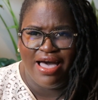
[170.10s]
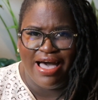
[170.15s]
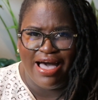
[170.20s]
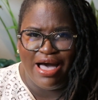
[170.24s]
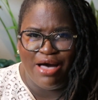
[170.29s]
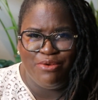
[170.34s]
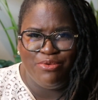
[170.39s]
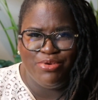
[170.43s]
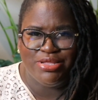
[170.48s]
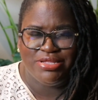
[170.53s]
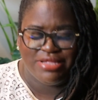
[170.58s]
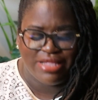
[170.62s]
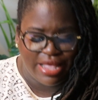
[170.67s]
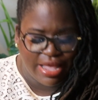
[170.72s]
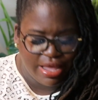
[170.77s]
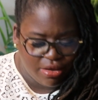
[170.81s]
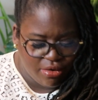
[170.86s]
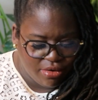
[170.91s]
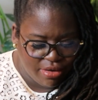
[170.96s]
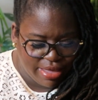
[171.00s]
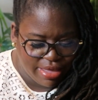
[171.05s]
I was
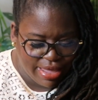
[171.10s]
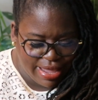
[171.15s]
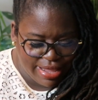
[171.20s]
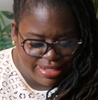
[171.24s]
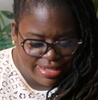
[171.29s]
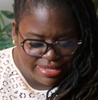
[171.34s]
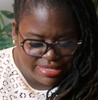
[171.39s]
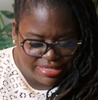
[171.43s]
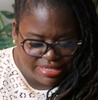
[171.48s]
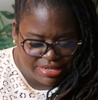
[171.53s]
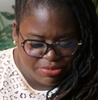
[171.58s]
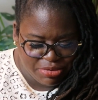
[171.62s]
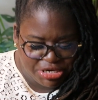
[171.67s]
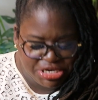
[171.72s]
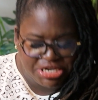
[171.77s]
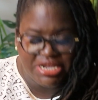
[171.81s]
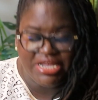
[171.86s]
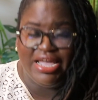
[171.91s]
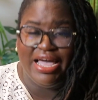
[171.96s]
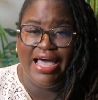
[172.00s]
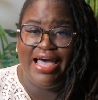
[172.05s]
like, okay, let's see what
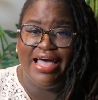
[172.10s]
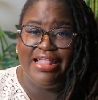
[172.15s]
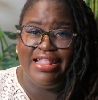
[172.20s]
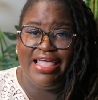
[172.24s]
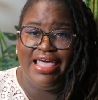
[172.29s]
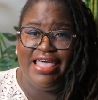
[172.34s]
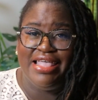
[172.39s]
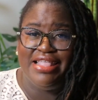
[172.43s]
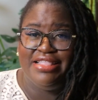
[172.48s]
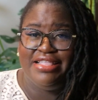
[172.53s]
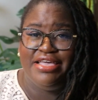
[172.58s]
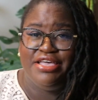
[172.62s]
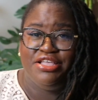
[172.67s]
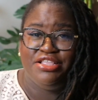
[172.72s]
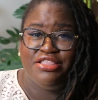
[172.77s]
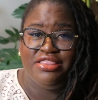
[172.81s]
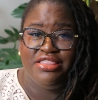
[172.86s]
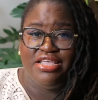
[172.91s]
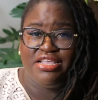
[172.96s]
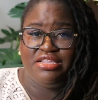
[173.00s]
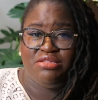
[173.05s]
she got. And
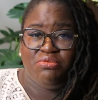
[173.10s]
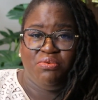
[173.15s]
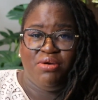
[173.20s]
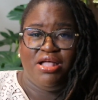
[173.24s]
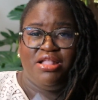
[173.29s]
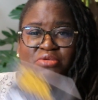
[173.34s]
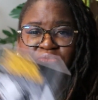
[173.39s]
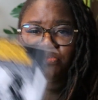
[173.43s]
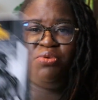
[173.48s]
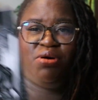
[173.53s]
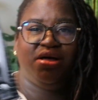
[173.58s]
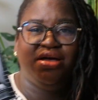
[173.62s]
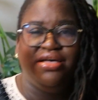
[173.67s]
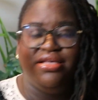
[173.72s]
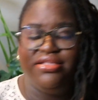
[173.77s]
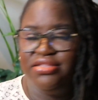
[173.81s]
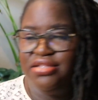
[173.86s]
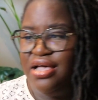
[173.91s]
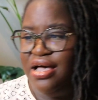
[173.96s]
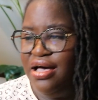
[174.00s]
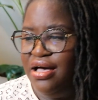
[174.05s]
this one
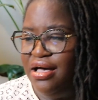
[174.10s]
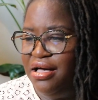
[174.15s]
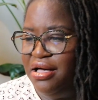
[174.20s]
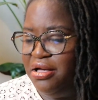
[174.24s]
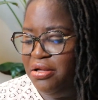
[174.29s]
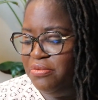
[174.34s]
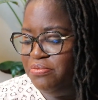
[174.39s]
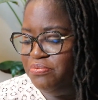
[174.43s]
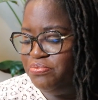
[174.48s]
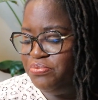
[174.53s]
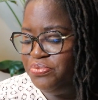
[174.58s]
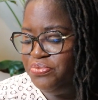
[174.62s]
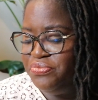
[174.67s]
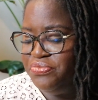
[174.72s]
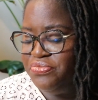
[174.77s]
was... Um,